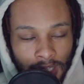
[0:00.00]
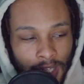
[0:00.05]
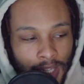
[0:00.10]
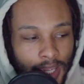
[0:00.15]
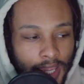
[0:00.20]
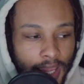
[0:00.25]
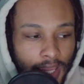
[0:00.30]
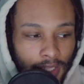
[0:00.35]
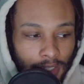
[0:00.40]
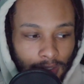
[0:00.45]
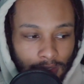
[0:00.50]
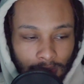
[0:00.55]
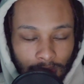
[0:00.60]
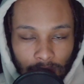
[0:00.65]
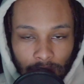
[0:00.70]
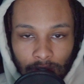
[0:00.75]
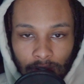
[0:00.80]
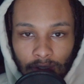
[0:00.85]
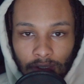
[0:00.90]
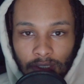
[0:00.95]
and
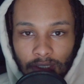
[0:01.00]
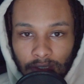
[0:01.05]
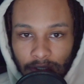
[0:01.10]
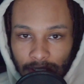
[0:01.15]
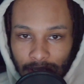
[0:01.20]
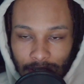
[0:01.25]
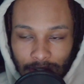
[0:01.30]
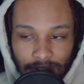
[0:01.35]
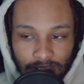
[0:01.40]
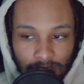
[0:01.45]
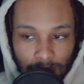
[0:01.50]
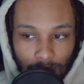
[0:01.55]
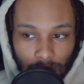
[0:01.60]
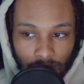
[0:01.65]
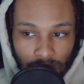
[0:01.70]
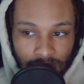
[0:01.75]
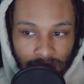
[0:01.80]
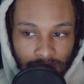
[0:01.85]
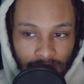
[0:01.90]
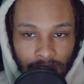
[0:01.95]
the Galaxy
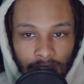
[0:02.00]
Buds